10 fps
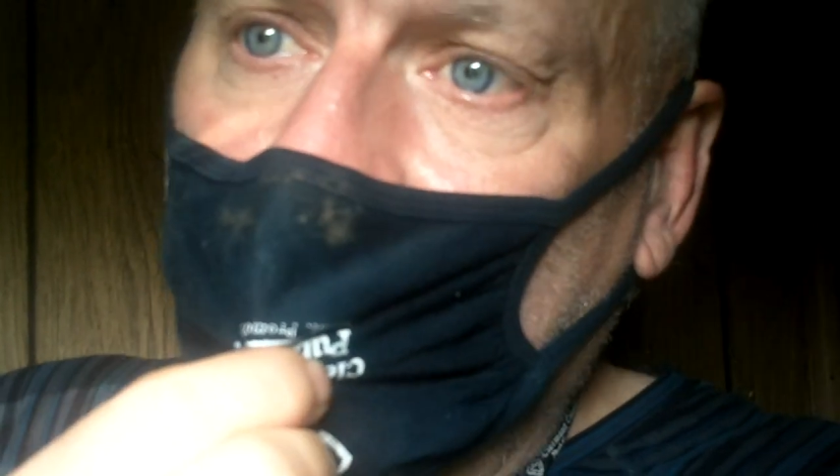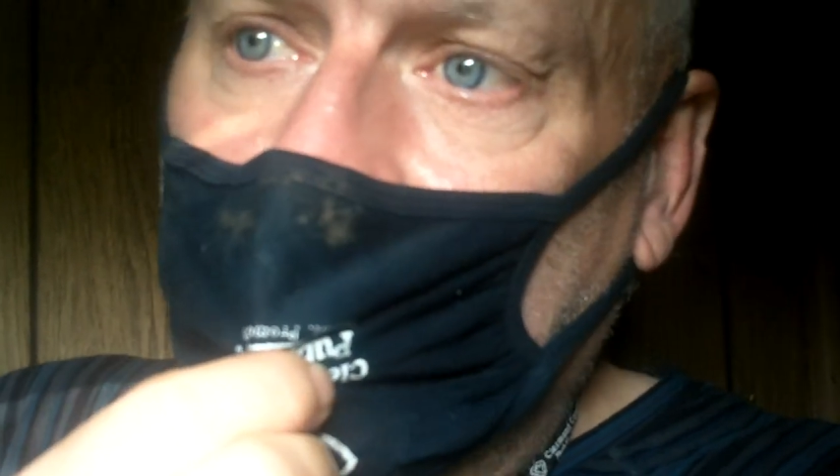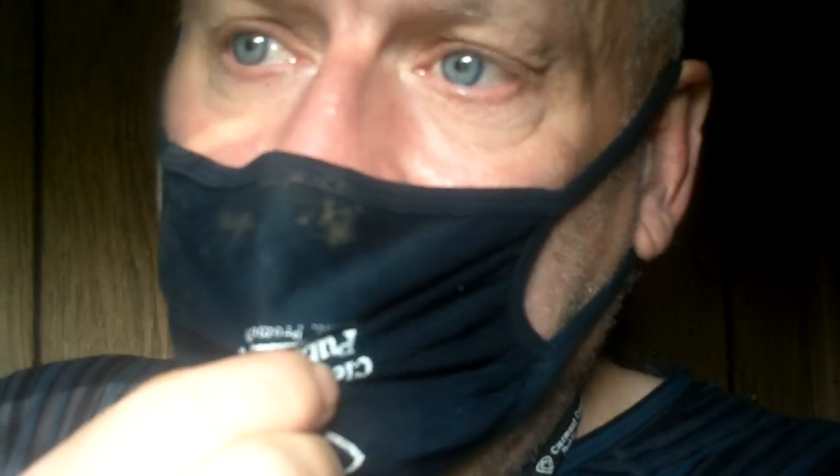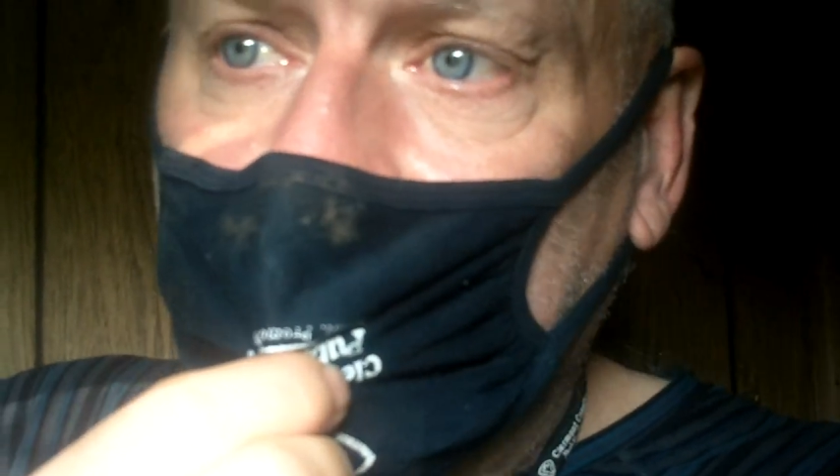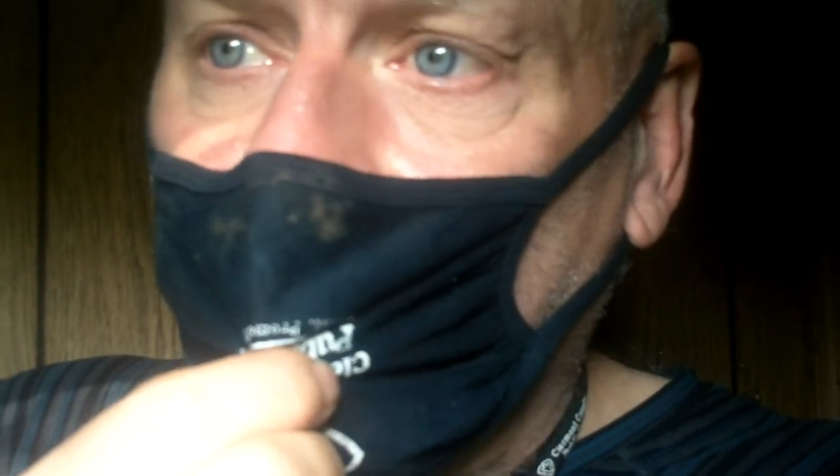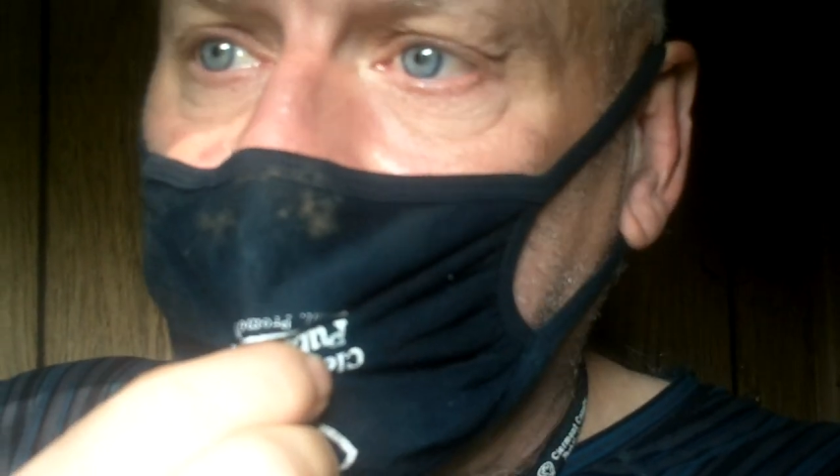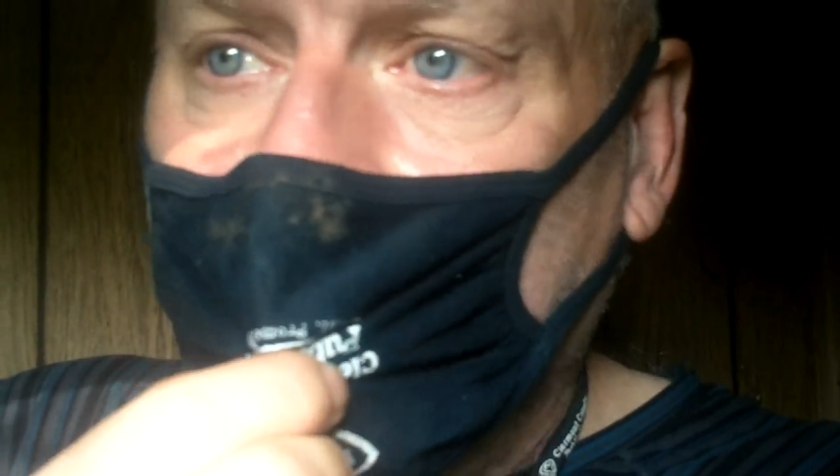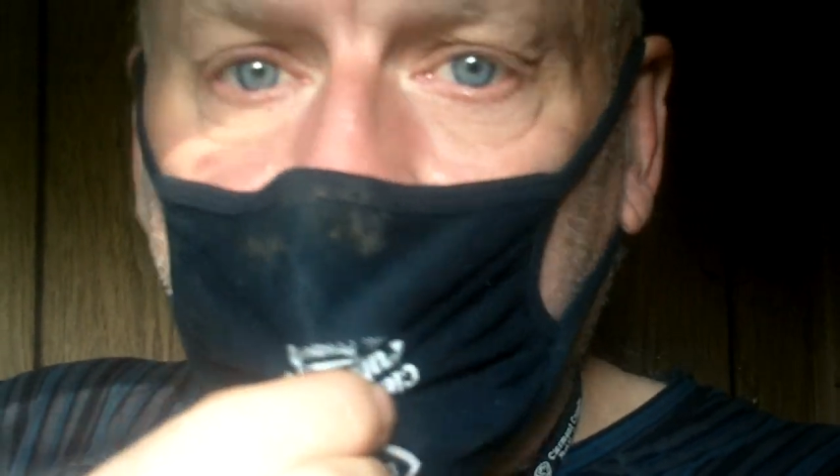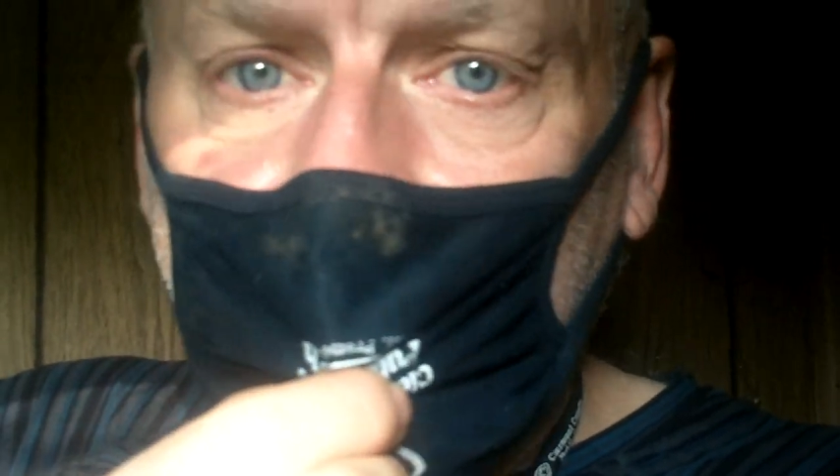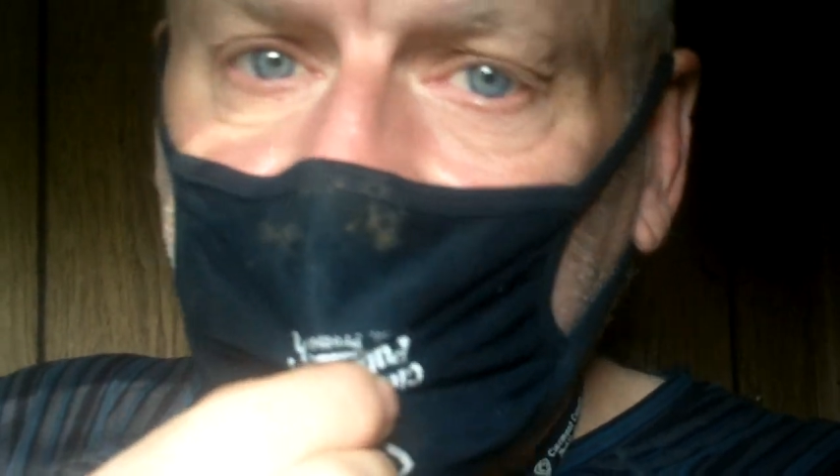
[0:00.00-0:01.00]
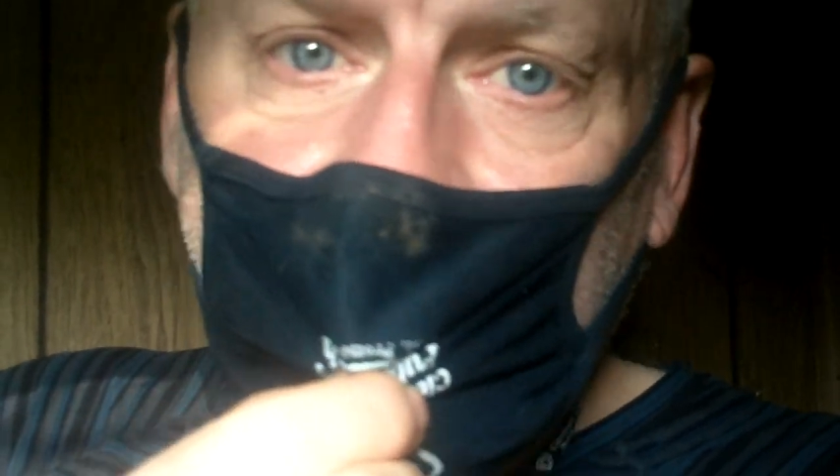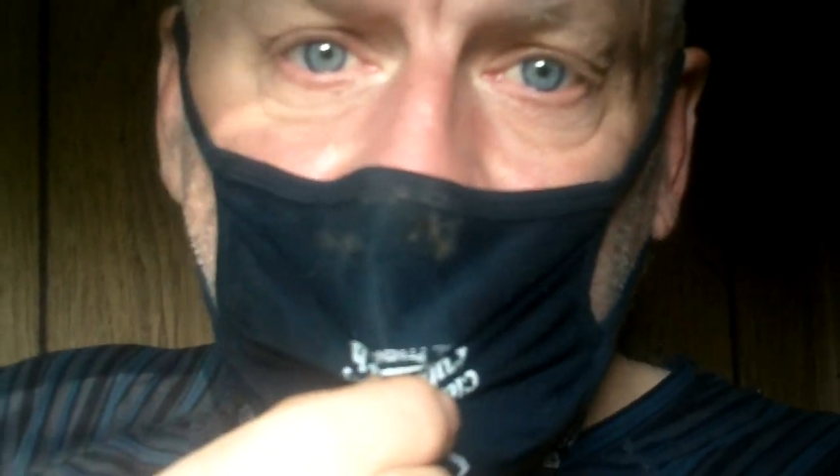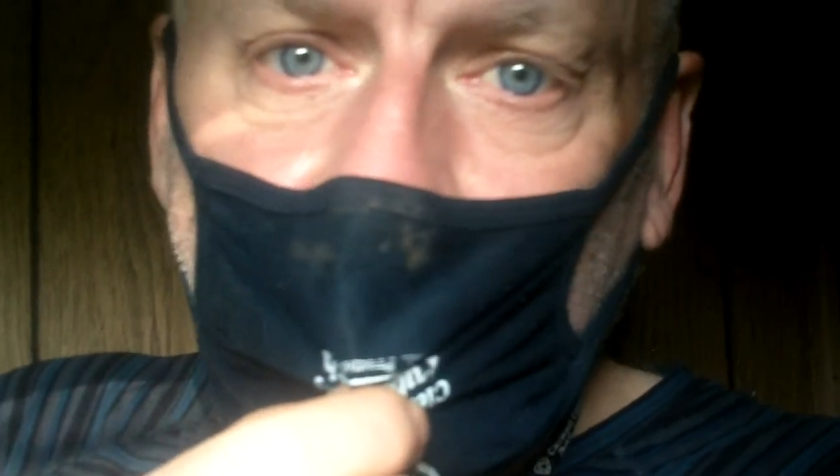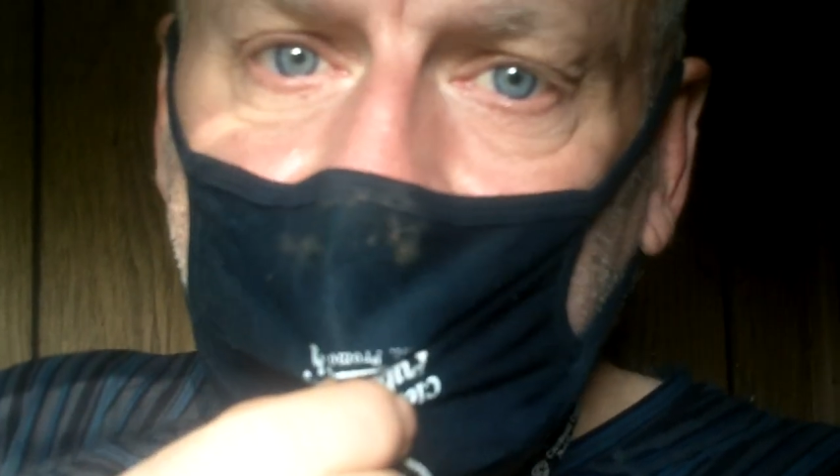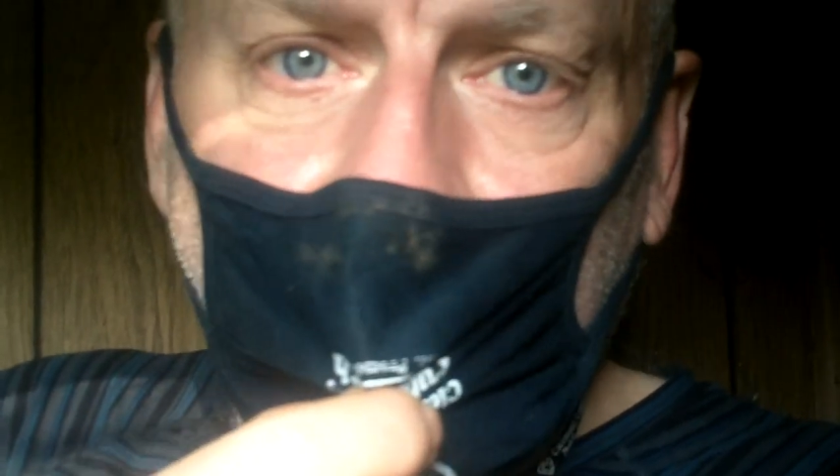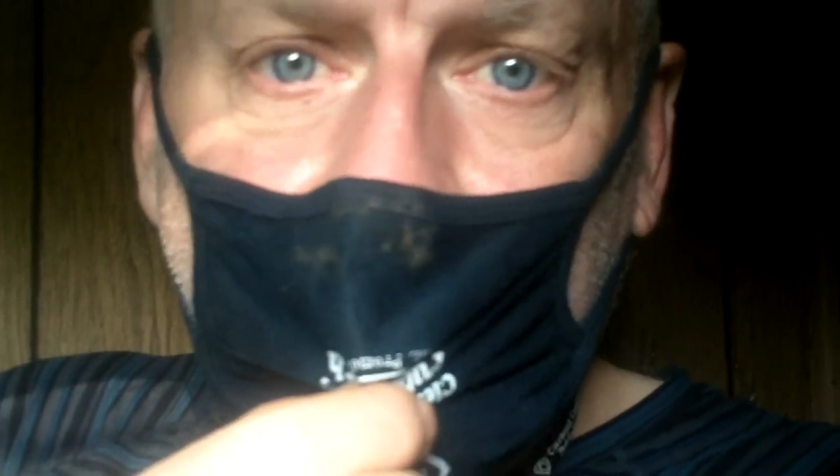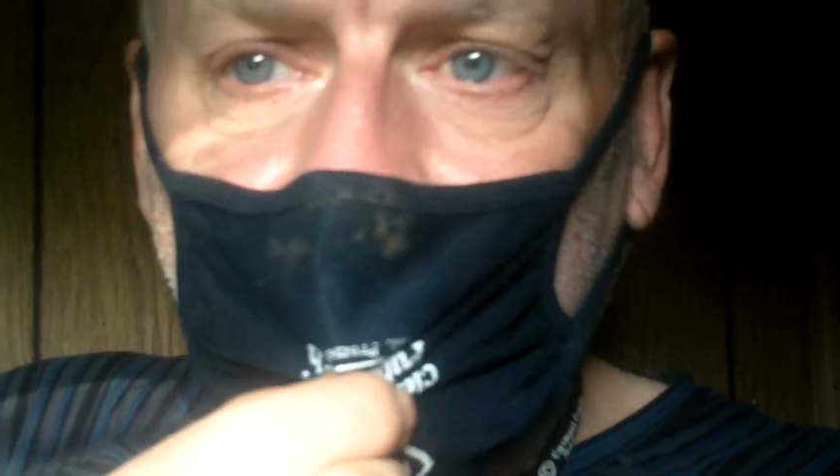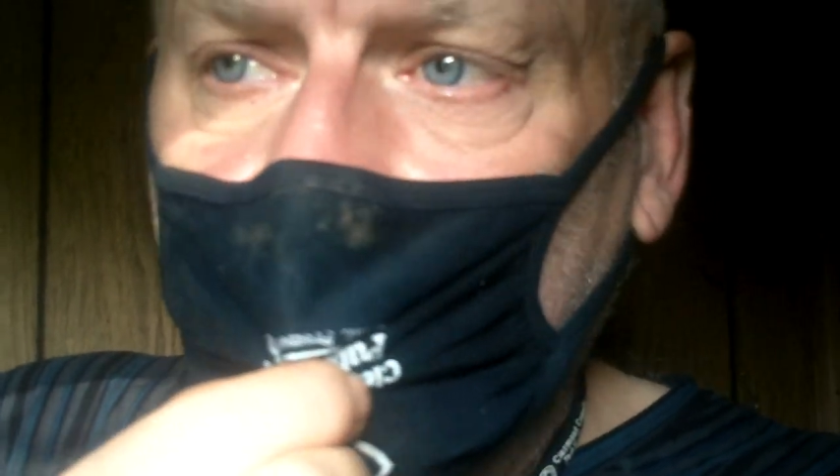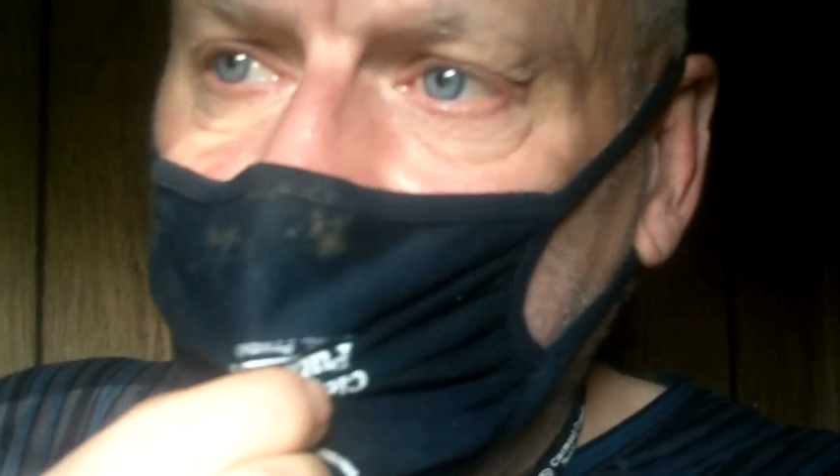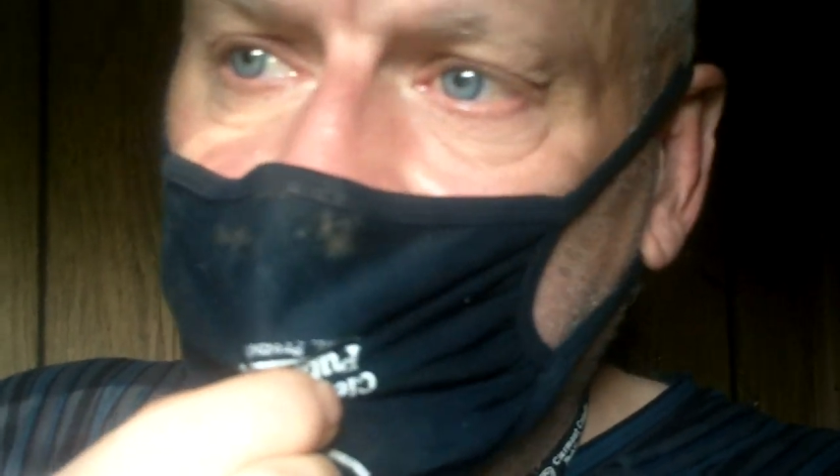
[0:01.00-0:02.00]
Now, I don't think there's
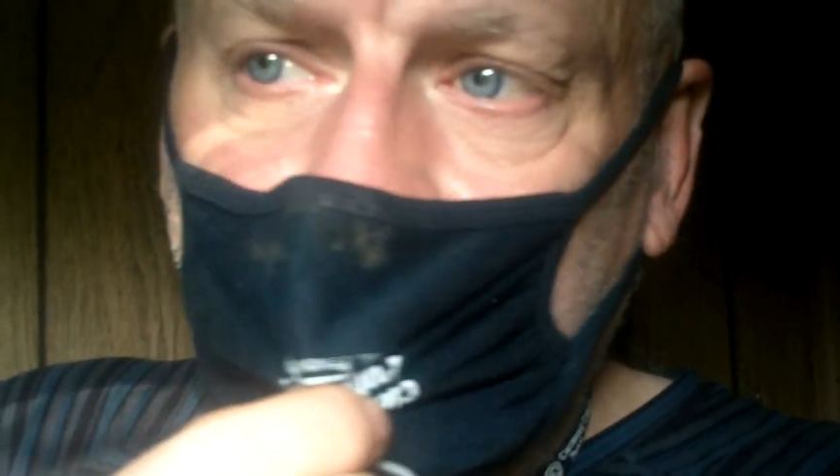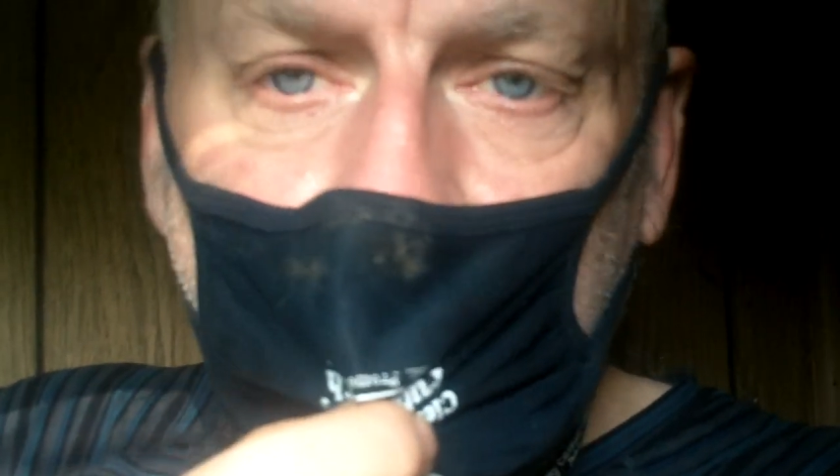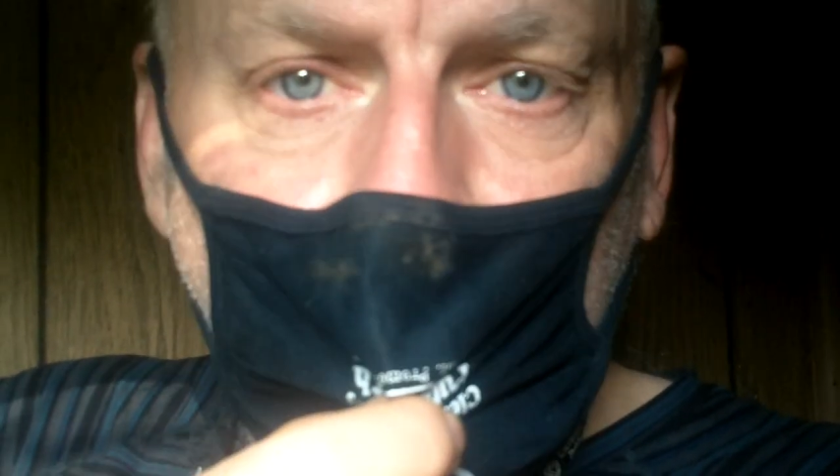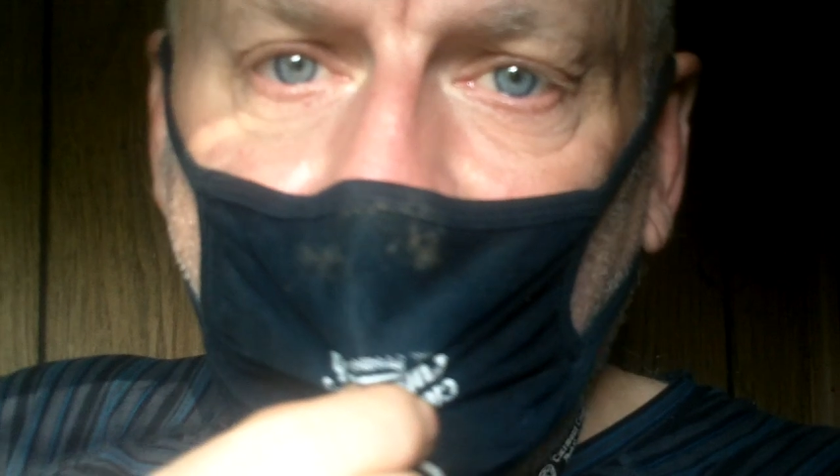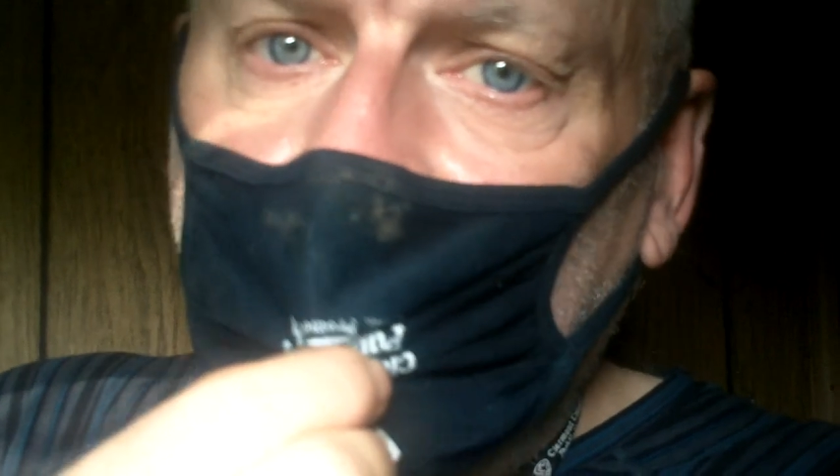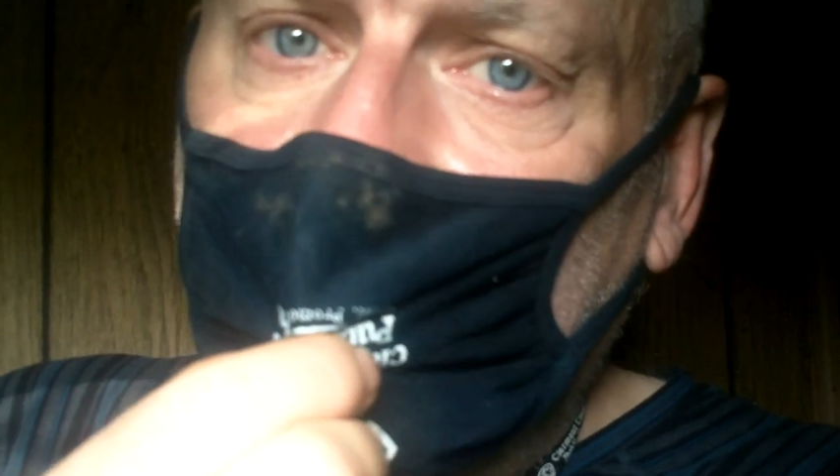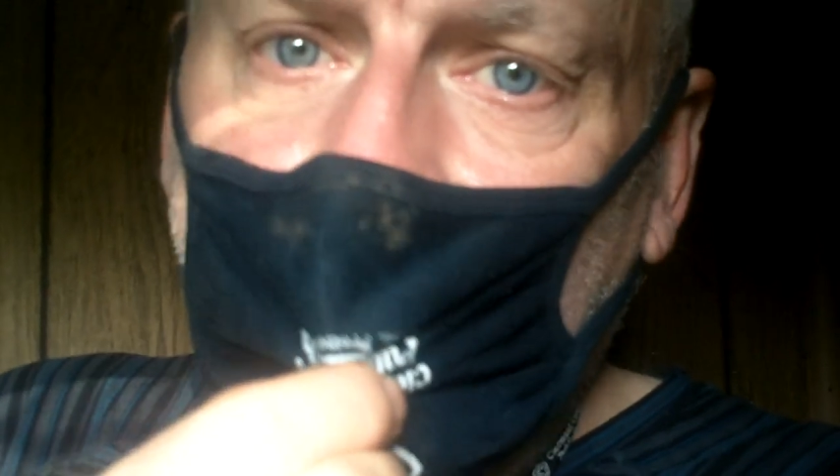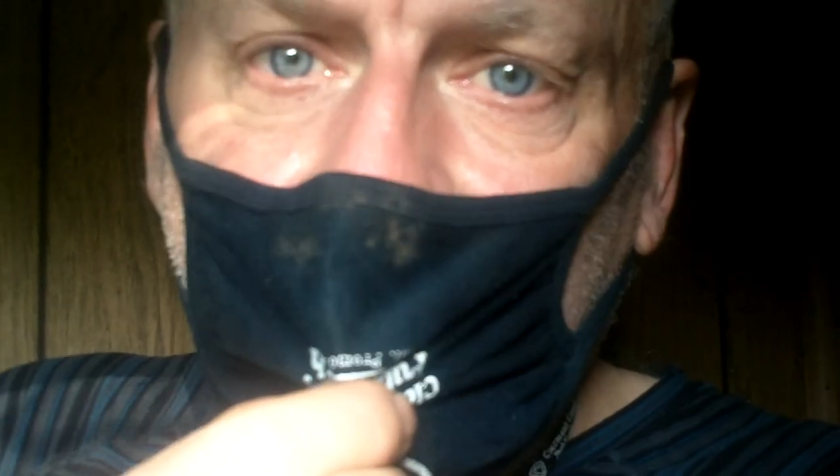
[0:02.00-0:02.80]
anything unique about